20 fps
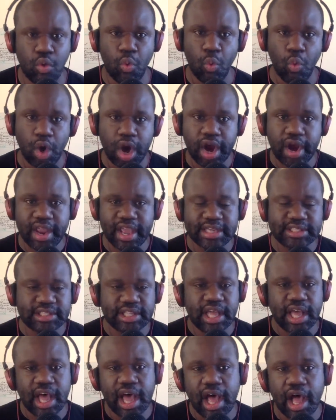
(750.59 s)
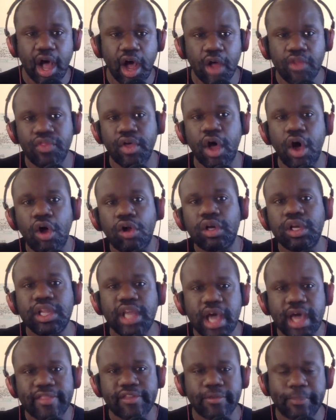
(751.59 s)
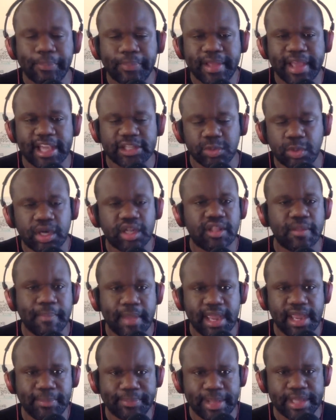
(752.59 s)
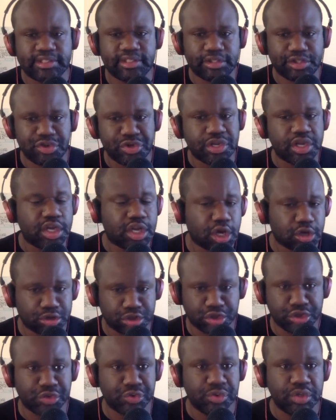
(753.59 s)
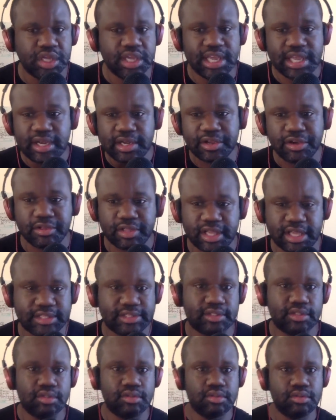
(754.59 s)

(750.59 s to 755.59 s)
Where is the uh, oh, the only other place, one of the main places you can go to and do this?